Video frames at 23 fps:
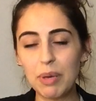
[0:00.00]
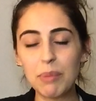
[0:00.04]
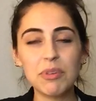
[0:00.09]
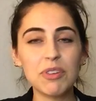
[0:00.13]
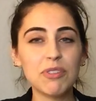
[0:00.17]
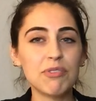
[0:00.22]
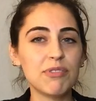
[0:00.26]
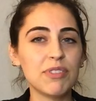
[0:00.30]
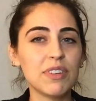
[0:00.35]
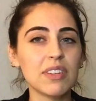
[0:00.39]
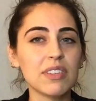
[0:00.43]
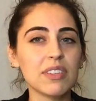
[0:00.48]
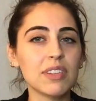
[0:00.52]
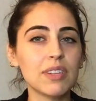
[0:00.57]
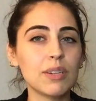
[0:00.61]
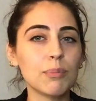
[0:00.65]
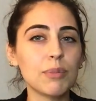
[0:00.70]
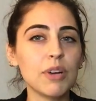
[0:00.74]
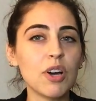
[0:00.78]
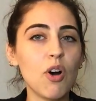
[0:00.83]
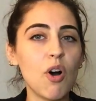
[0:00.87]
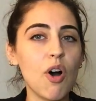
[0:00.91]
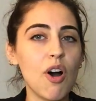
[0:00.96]
Maybe you feel a little
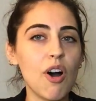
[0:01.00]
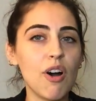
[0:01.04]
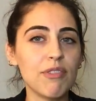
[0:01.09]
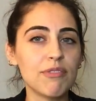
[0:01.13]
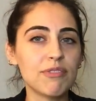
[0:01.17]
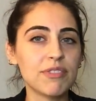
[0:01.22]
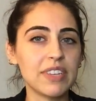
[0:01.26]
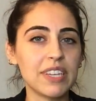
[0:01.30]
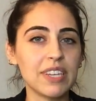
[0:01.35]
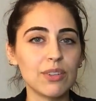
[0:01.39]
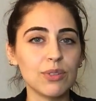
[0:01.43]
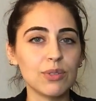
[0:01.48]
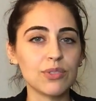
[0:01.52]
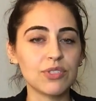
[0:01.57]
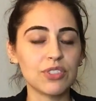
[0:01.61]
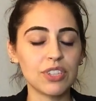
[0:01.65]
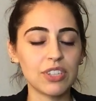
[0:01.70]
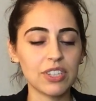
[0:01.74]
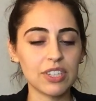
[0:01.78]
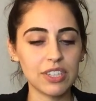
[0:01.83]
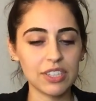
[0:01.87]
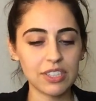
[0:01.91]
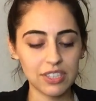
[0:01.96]
bit off
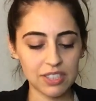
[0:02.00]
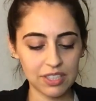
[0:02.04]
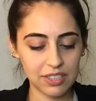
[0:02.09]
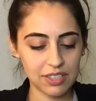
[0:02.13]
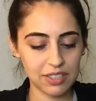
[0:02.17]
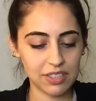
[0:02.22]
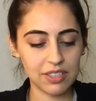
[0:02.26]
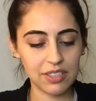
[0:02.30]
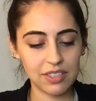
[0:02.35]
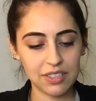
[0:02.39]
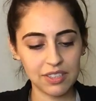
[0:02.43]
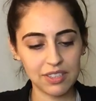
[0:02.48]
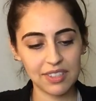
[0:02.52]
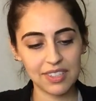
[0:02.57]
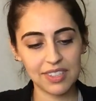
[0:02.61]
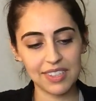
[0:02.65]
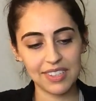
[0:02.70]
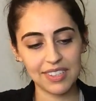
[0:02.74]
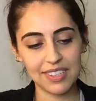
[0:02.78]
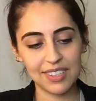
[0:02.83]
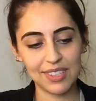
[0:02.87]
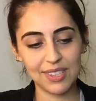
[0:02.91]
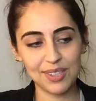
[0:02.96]
kilter.
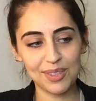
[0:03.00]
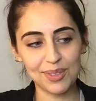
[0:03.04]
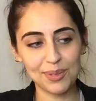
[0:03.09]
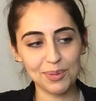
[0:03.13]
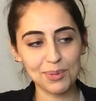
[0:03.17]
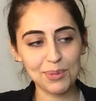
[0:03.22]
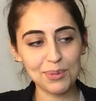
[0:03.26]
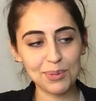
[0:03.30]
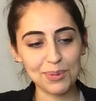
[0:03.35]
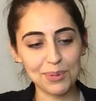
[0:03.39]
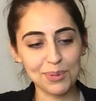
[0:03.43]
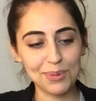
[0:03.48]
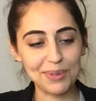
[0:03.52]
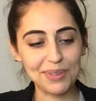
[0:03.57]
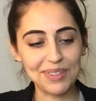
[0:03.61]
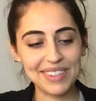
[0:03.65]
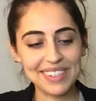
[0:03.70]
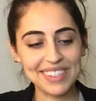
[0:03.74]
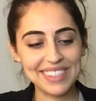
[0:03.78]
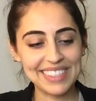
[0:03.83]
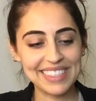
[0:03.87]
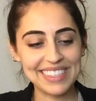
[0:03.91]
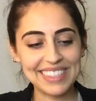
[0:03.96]

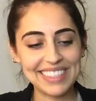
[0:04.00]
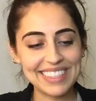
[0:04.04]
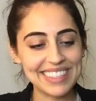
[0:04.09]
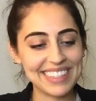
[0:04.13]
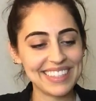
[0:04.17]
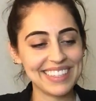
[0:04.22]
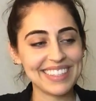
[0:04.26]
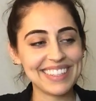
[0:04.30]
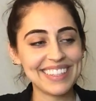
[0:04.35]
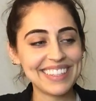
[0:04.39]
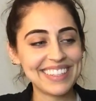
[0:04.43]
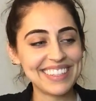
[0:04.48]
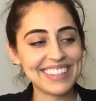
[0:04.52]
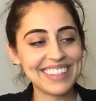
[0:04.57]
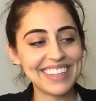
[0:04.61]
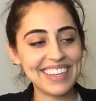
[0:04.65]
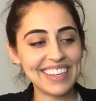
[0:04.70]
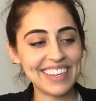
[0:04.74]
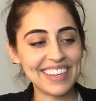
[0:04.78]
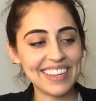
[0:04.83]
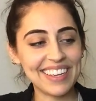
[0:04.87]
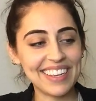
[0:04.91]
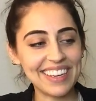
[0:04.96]
Ooh.
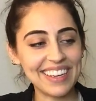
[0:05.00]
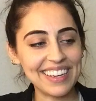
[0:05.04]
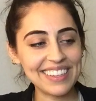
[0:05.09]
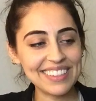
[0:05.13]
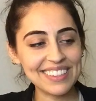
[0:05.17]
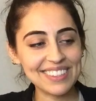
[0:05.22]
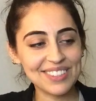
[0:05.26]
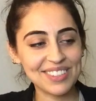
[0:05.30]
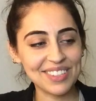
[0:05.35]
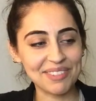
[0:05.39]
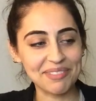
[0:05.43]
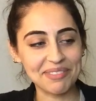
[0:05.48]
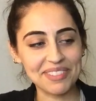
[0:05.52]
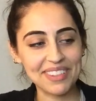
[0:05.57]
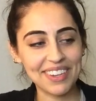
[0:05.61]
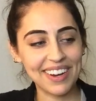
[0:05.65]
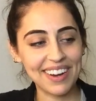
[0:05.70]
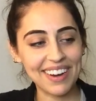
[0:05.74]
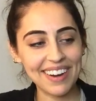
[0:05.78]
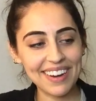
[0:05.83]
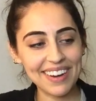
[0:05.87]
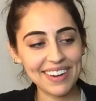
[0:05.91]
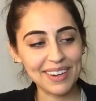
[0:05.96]
Ace of
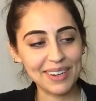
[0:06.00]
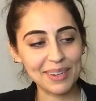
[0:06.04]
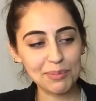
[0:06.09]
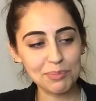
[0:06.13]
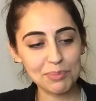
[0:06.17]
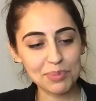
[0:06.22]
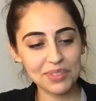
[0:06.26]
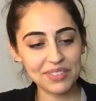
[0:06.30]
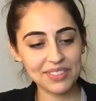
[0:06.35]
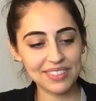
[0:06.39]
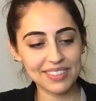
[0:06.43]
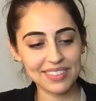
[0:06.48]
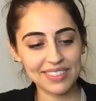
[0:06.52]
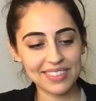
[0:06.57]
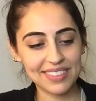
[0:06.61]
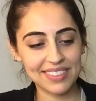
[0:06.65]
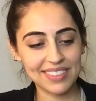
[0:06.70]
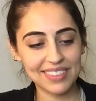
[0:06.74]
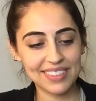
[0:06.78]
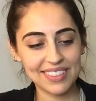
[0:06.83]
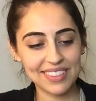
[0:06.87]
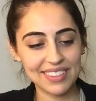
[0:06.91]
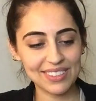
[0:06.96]
Cups.
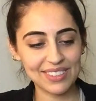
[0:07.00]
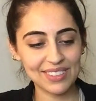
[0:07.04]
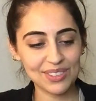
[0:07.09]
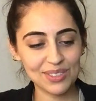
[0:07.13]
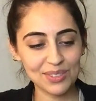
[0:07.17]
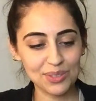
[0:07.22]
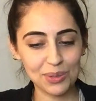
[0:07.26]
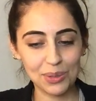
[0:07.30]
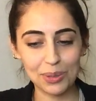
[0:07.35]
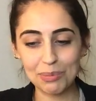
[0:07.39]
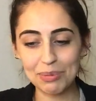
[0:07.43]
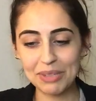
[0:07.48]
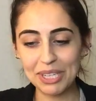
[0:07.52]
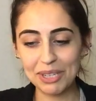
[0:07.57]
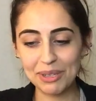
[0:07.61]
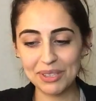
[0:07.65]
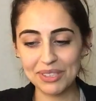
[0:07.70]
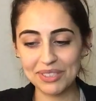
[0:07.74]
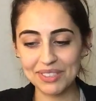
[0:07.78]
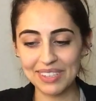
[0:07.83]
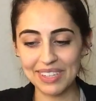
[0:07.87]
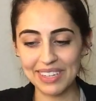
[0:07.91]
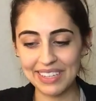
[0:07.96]
Scorpio
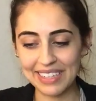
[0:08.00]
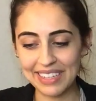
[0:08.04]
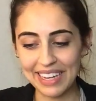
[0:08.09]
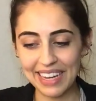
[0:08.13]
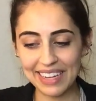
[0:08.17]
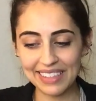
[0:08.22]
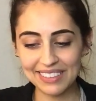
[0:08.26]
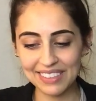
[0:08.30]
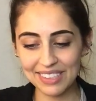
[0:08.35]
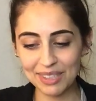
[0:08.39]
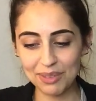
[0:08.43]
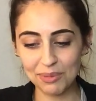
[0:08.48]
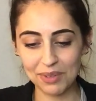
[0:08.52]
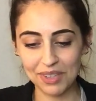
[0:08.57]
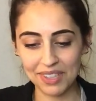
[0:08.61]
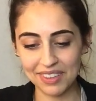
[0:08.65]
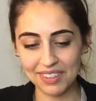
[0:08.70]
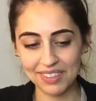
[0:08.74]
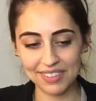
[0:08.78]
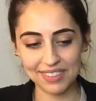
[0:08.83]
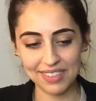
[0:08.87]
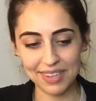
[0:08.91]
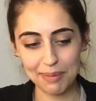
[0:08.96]
is connecting
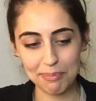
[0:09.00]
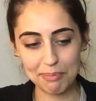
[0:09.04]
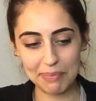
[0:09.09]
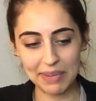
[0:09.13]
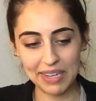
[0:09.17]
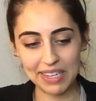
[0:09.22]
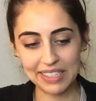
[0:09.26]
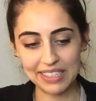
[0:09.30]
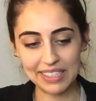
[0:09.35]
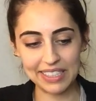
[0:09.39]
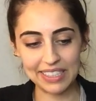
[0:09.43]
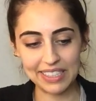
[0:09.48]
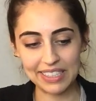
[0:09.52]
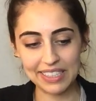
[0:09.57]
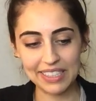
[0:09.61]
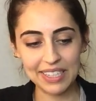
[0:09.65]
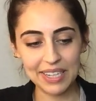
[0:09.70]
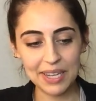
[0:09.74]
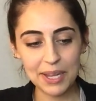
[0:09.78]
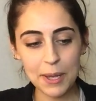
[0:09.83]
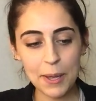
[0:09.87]
with somebody.